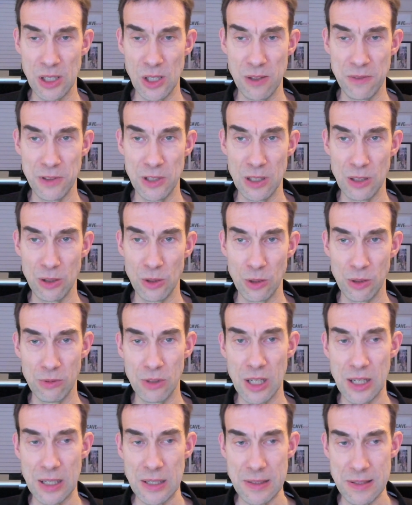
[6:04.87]
you go for your long
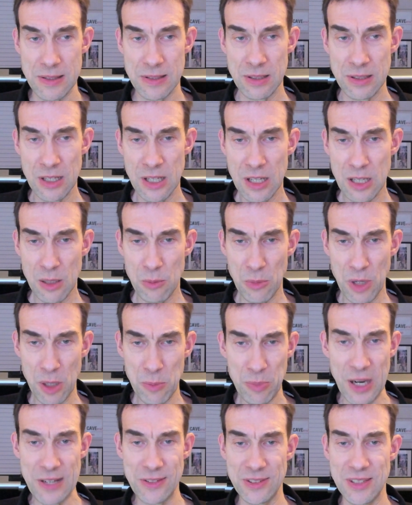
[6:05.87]
runs.
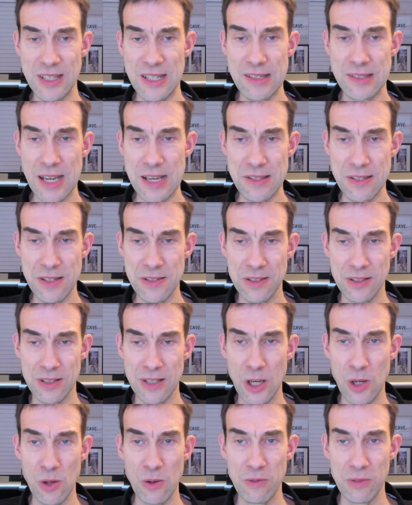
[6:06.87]
My pace these days
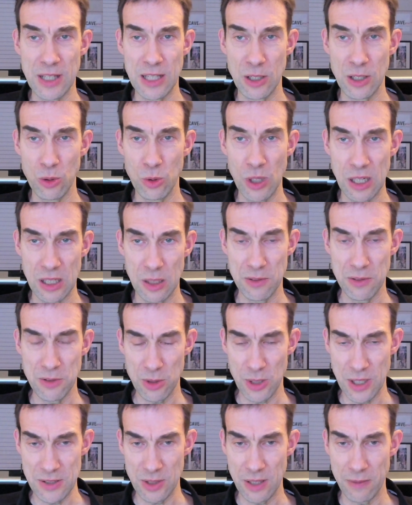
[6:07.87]
isn't overly quick. I
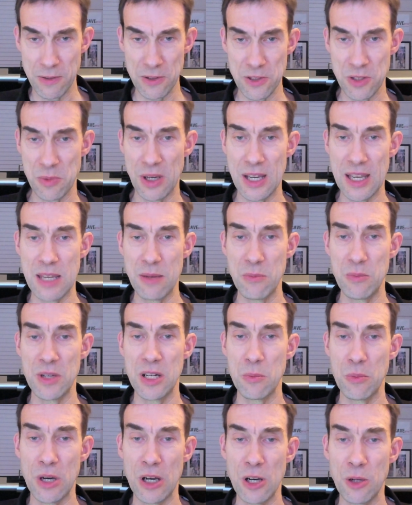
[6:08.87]
try to average about
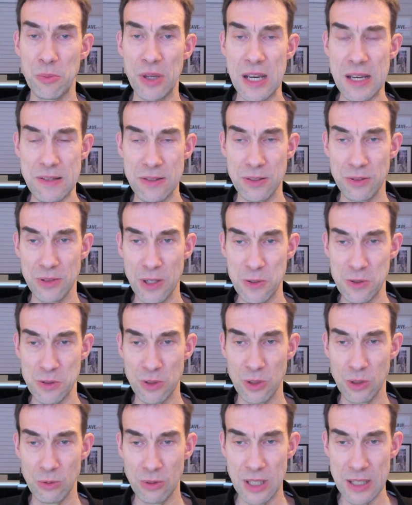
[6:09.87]
8-minute mile pace on
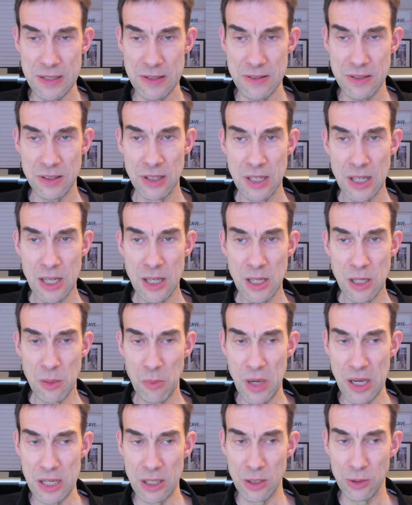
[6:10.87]
those long runs,
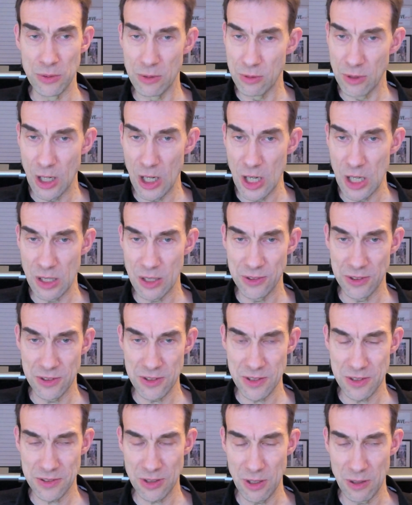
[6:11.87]
mainly on the road because
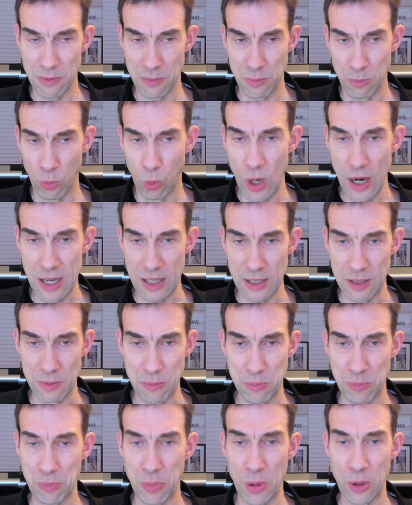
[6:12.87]
it's just so wet
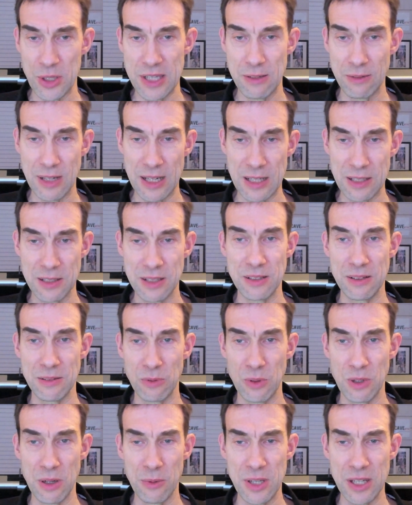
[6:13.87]
and boggy around
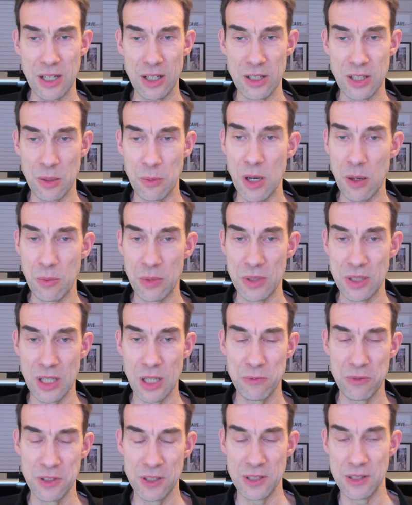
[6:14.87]
where we are at the moment.
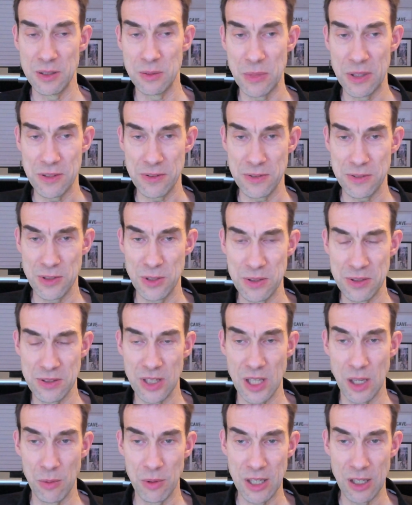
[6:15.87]
Hopefully in a month or two's
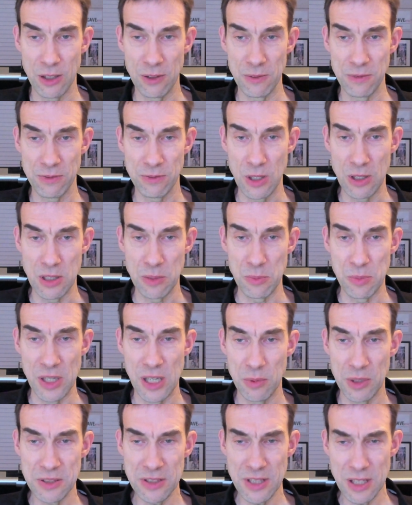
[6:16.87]
time and get off the road a
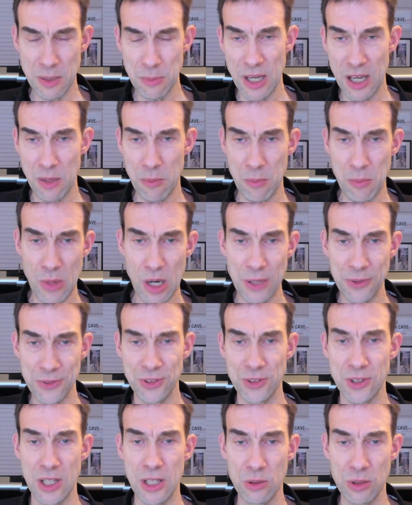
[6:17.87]
bit. But I did about a mile
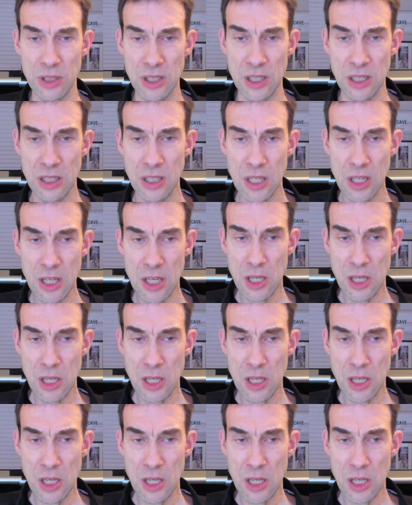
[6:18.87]
today on a